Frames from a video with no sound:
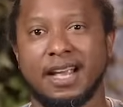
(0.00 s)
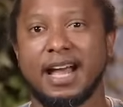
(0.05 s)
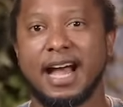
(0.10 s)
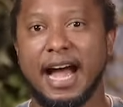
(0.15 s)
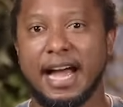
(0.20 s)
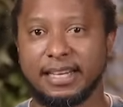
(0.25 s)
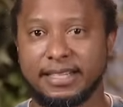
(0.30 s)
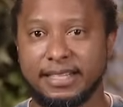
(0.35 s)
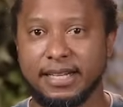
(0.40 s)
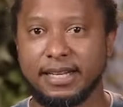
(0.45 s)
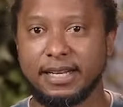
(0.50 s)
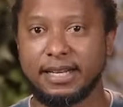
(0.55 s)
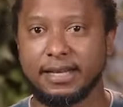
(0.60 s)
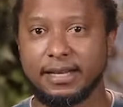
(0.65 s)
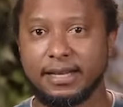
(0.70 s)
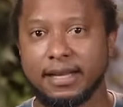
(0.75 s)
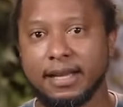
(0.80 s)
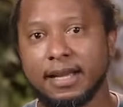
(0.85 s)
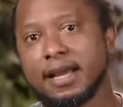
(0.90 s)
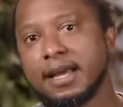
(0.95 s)

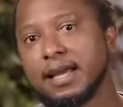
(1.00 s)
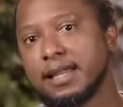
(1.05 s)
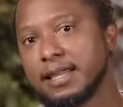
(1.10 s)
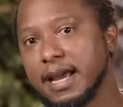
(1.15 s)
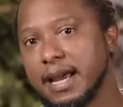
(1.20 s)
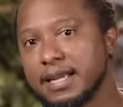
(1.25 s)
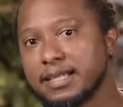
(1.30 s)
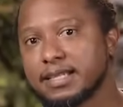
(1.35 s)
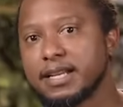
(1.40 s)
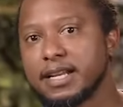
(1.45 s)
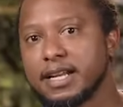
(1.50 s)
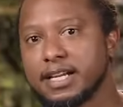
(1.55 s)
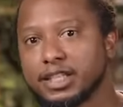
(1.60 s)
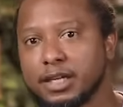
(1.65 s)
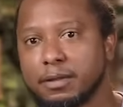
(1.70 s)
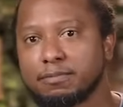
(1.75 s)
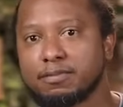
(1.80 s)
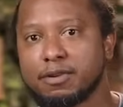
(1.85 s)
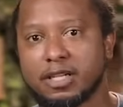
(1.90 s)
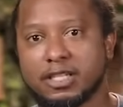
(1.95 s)
Ideally, the
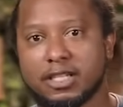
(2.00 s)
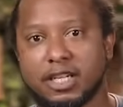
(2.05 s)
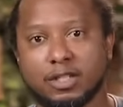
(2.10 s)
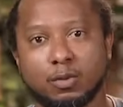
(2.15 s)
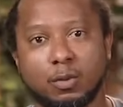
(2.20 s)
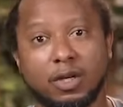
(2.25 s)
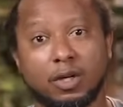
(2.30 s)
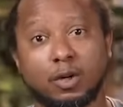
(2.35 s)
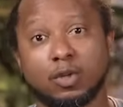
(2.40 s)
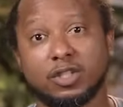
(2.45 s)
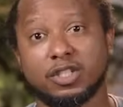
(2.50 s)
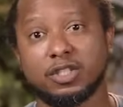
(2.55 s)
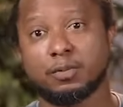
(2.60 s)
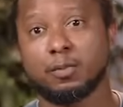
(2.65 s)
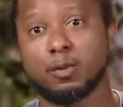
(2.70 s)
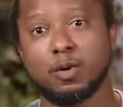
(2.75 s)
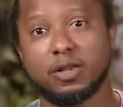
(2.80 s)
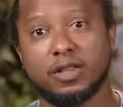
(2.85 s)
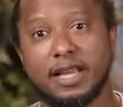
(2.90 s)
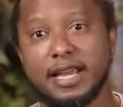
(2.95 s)
escalation process would go
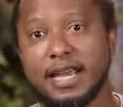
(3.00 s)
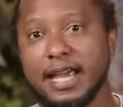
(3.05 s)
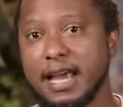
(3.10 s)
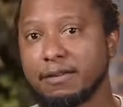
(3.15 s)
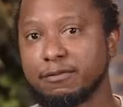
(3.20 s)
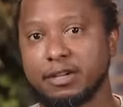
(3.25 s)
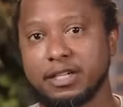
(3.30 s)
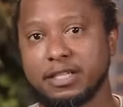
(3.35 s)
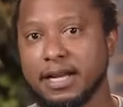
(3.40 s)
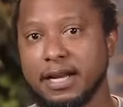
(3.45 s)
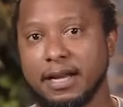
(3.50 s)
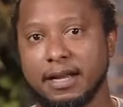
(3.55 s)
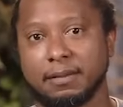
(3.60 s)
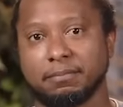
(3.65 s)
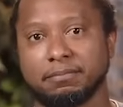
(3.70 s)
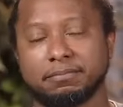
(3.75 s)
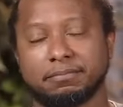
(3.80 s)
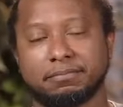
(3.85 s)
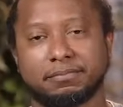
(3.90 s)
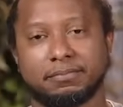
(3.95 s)
smoothly every
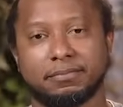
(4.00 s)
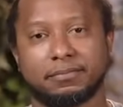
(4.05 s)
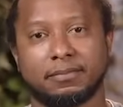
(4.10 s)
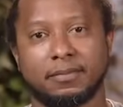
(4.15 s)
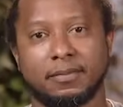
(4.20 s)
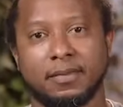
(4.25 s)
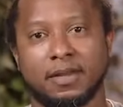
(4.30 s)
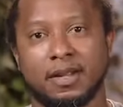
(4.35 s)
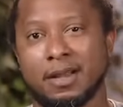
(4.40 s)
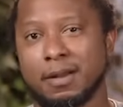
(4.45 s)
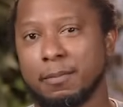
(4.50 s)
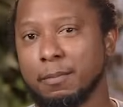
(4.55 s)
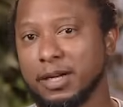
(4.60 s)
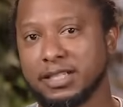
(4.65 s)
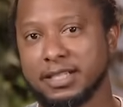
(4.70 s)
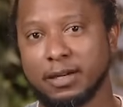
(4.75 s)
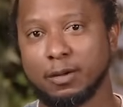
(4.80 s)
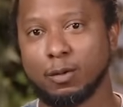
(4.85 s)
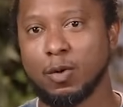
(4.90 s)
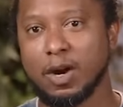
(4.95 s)
time. But
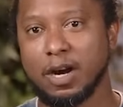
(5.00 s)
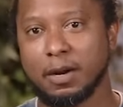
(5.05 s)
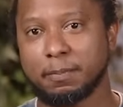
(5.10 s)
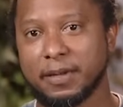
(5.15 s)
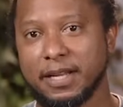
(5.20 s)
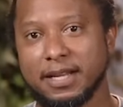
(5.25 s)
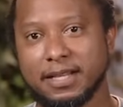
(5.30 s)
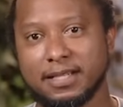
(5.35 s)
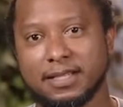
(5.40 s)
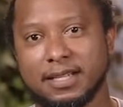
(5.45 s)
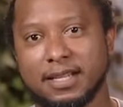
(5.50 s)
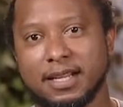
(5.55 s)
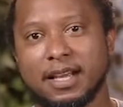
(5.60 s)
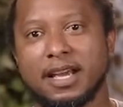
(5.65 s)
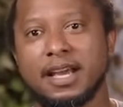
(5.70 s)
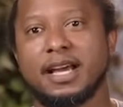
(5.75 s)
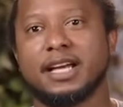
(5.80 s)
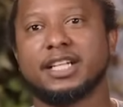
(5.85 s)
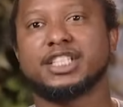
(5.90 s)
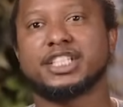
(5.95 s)
in the workplace,
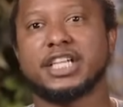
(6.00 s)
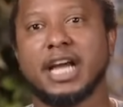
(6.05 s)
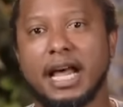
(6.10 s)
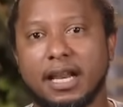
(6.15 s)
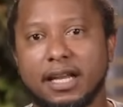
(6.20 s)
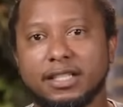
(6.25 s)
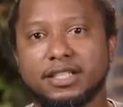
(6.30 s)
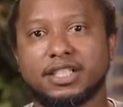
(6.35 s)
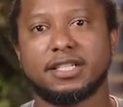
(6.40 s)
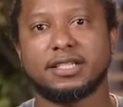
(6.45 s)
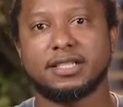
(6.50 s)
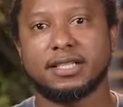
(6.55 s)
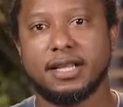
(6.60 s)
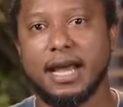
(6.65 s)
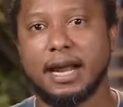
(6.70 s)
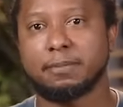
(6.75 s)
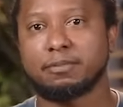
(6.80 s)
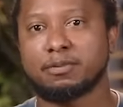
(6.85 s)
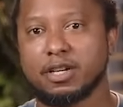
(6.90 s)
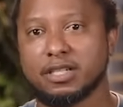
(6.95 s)
challenges to
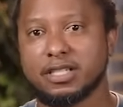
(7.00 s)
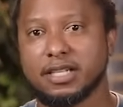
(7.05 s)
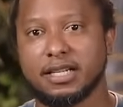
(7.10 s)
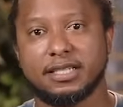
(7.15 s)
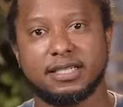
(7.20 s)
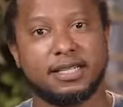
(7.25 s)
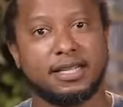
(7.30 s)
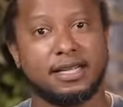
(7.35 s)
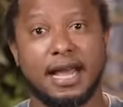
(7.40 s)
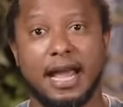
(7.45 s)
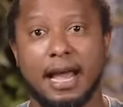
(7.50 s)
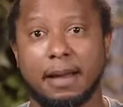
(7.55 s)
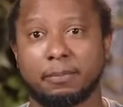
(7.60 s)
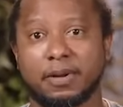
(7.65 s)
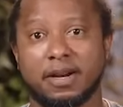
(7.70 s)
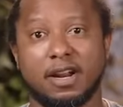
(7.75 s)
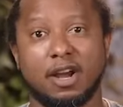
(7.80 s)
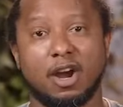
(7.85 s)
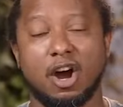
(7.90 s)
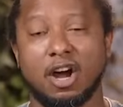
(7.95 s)
that process can
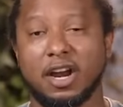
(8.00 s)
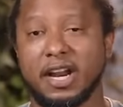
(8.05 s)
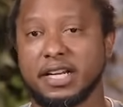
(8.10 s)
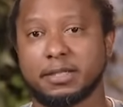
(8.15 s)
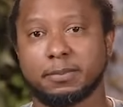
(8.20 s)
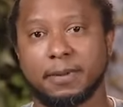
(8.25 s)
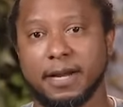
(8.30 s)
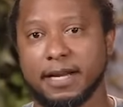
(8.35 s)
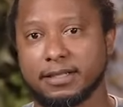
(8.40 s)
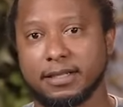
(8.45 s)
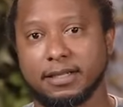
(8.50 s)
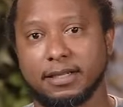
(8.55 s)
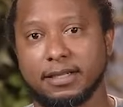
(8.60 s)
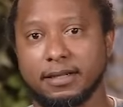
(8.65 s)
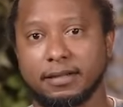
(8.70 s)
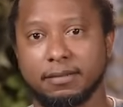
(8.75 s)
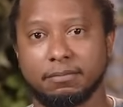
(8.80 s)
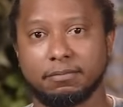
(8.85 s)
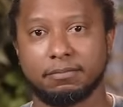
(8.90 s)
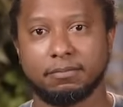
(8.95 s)
happen
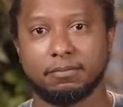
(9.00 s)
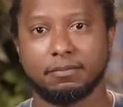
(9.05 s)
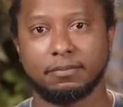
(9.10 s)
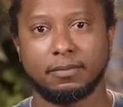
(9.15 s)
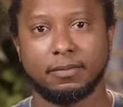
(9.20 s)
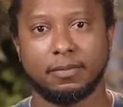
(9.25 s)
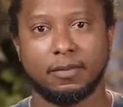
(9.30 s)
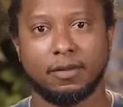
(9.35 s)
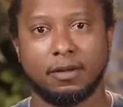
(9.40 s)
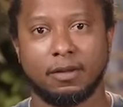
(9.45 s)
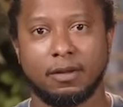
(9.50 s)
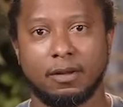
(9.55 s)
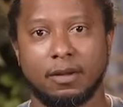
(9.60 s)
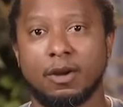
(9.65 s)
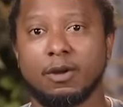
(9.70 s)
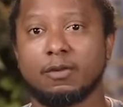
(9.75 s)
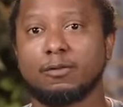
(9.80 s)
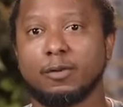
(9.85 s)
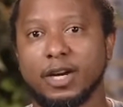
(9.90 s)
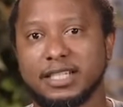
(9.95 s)
unexpectedly.
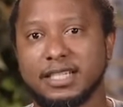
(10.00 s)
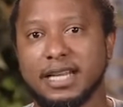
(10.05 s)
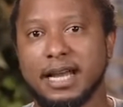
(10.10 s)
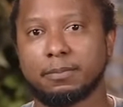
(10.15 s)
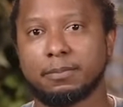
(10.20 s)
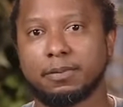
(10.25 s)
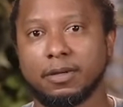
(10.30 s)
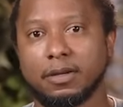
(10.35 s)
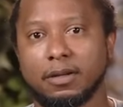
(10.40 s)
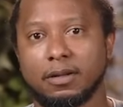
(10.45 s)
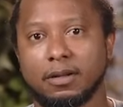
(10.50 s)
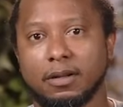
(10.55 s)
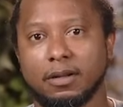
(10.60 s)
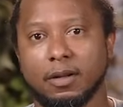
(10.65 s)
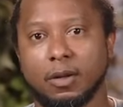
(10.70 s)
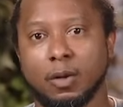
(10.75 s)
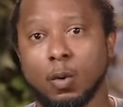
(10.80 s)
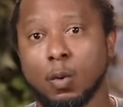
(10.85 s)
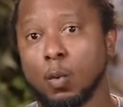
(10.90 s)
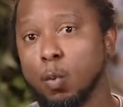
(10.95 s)
For example,
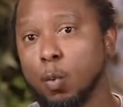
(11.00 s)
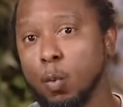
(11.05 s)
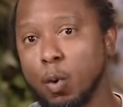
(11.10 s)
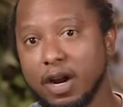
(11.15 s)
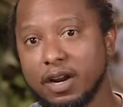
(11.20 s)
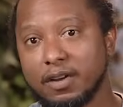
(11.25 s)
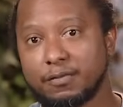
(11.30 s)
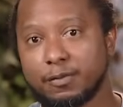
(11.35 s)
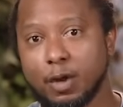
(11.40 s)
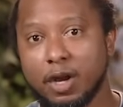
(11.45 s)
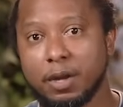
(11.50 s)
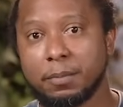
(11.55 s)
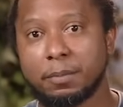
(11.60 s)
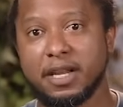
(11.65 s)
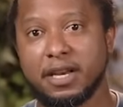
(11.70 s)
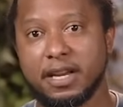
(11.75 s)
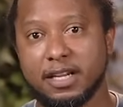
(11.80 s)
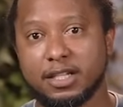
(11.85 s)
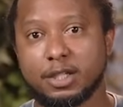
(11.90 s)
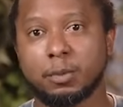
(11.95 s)
what if your
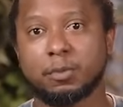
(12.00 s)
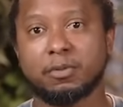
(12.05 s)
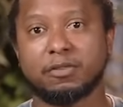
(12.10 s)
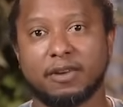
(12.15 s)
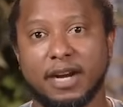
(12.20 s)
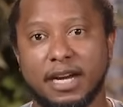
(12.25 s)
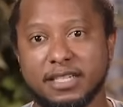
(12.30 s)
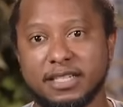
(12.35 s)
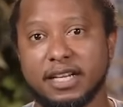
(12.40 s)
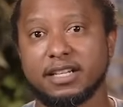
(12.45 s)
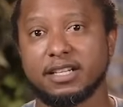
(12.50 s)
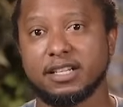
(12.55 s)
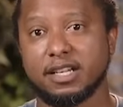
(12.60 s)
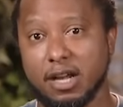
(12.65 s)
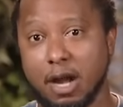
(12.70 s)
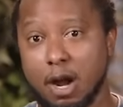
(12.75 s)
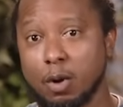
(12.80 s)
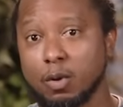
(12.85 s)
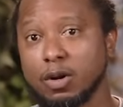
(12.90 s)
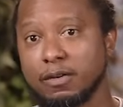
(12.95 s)
immediate supervisor is
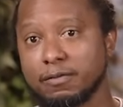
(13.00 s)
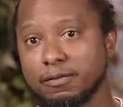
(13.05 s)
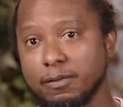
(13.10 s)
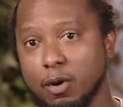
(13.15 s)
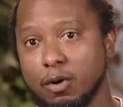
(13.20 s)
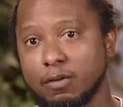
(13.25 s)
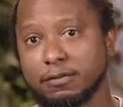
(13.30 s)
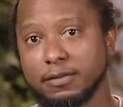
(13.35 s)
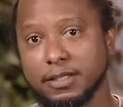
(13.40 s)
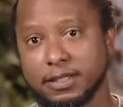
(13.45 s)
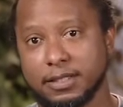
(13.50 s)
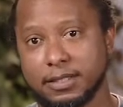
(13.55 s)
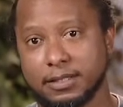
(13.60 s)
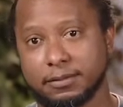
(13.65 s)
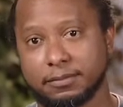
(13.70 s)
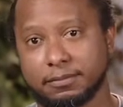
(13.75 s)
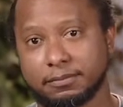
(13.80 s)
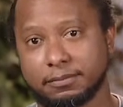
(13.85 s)
out of office?